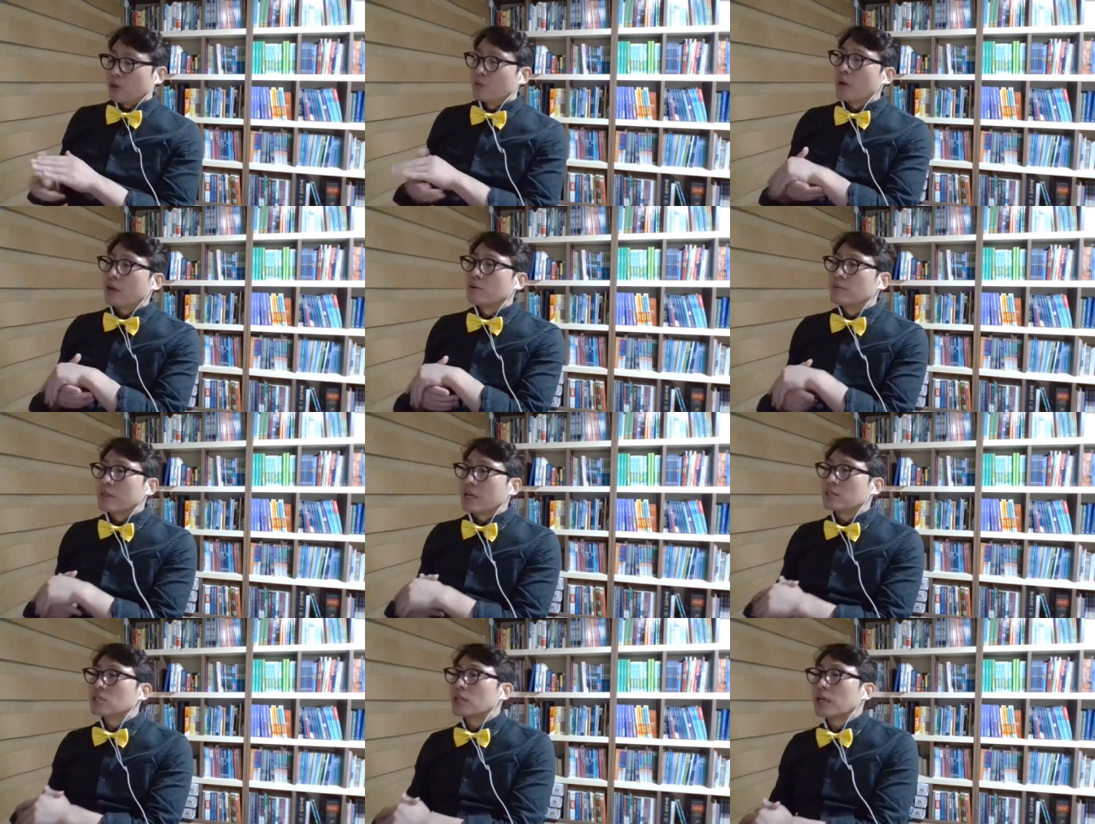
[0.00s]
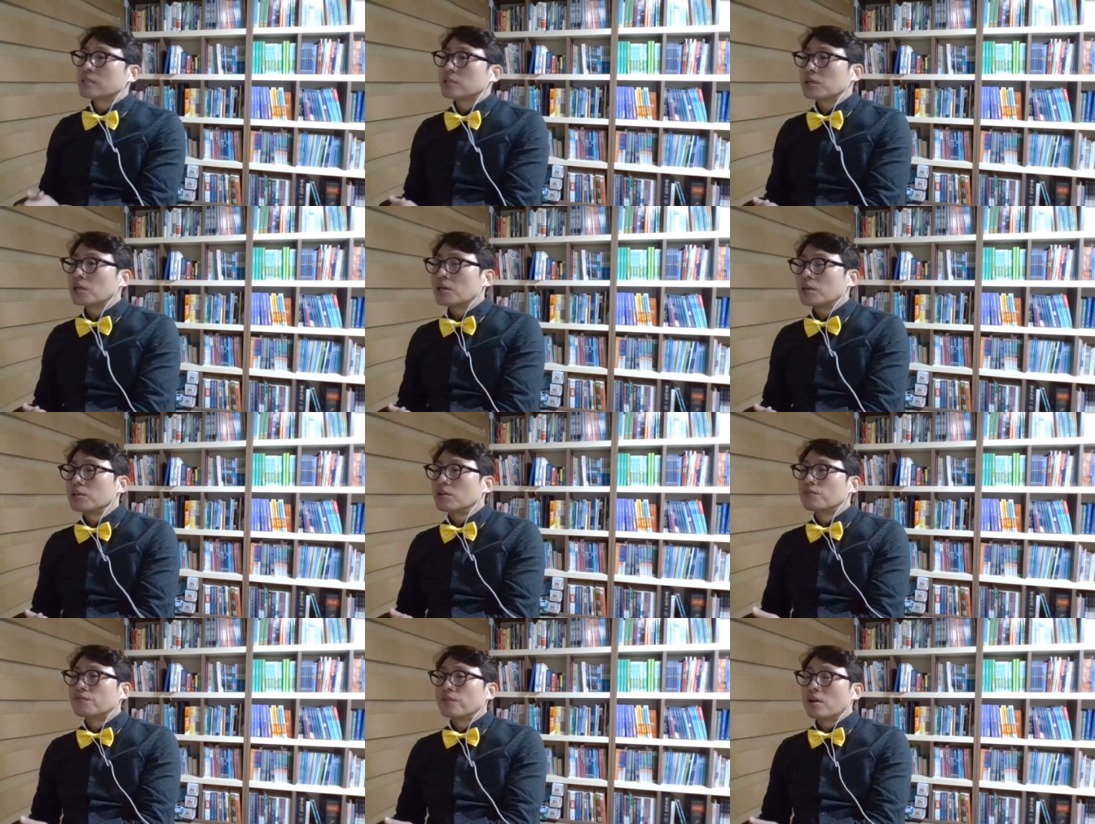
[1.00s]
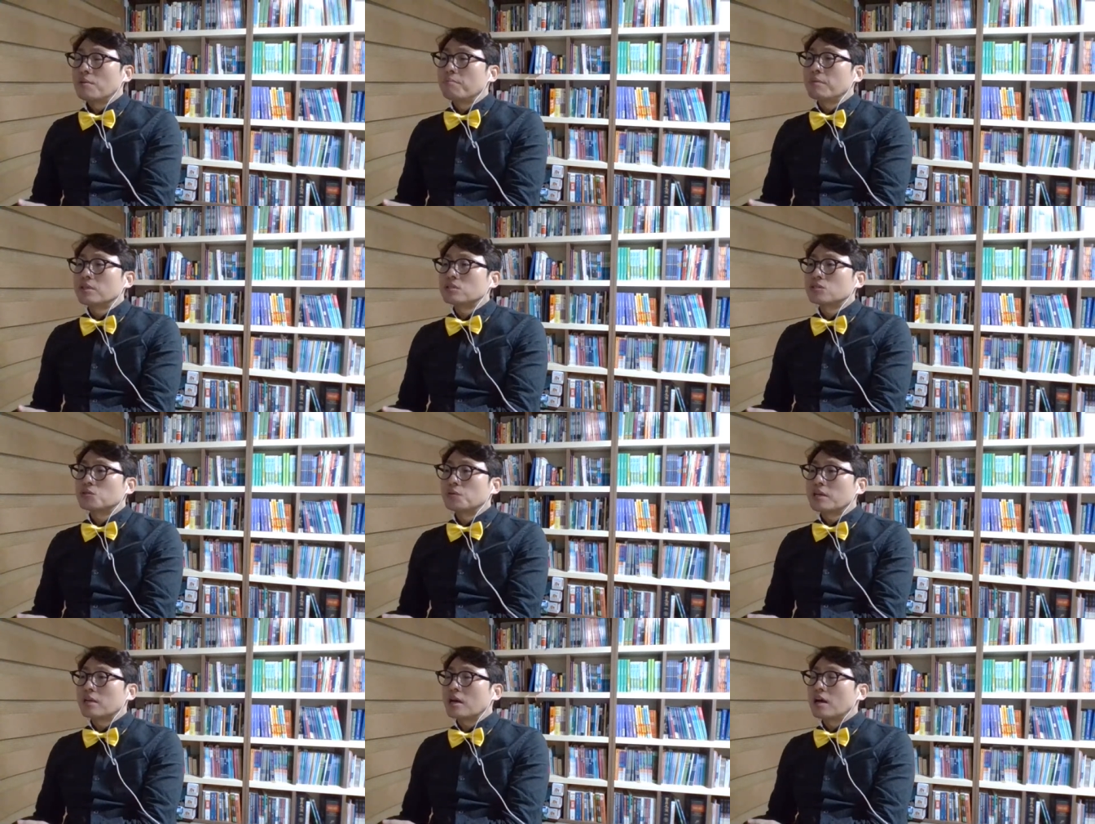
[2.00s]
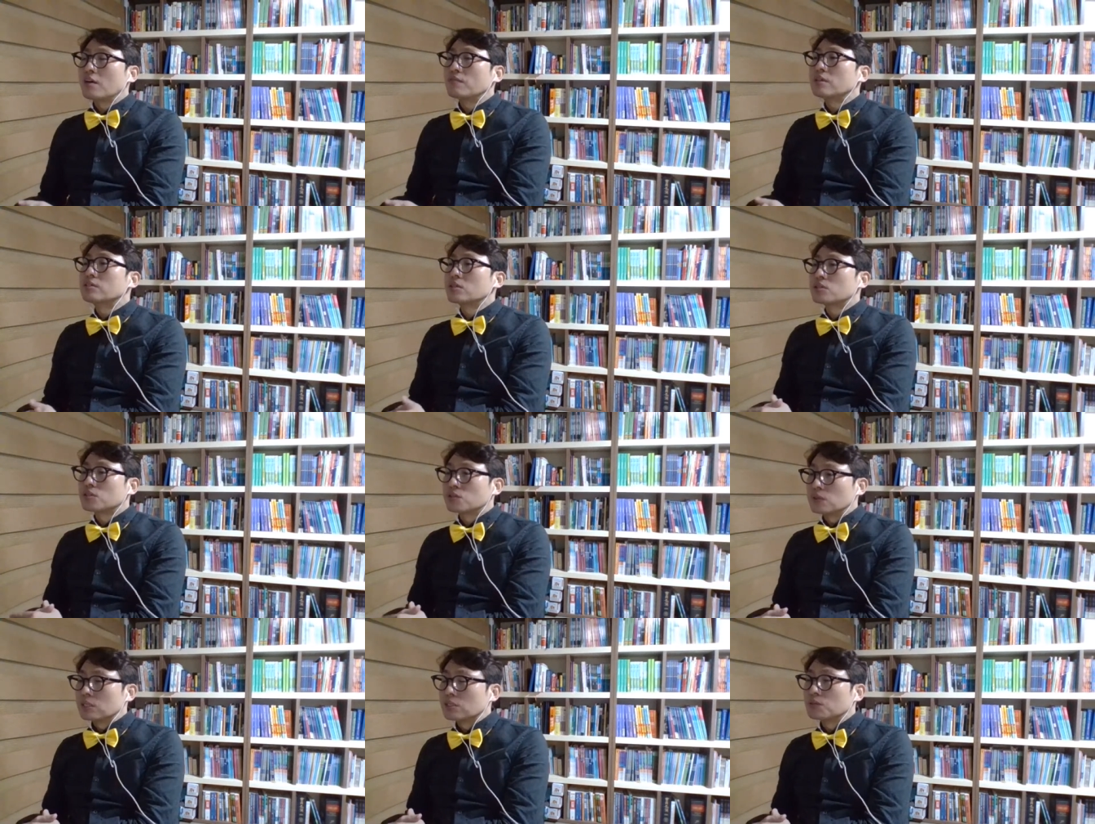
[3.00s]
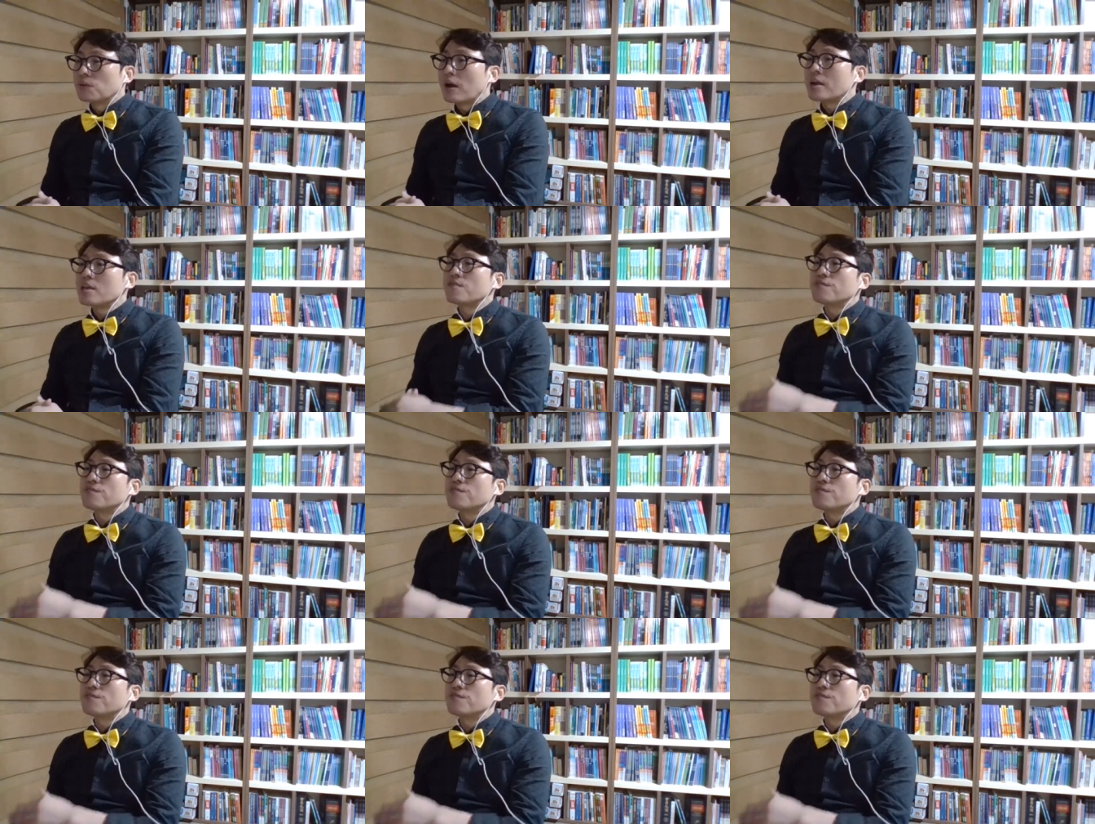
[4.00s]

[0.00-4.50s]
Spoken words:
recommendation letter, the from Ministry of Industries, right?